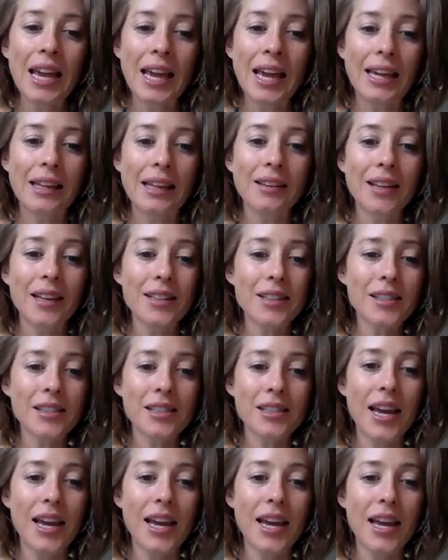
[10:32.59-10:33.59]
and let's
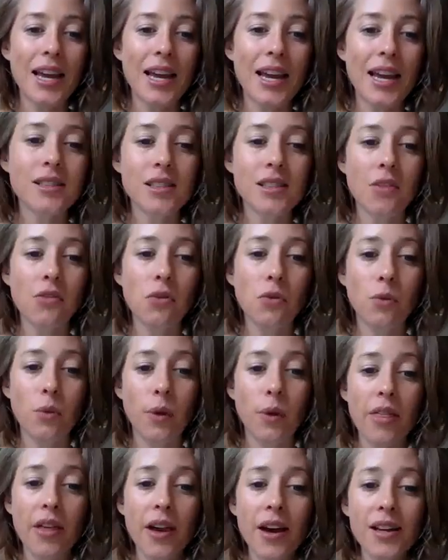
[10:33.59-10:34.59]
take this stuff
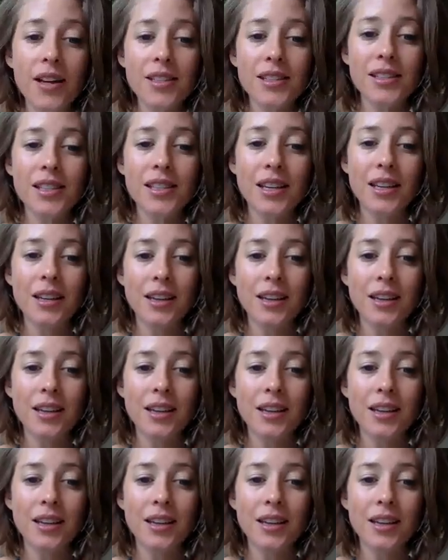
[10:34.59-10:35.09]
with us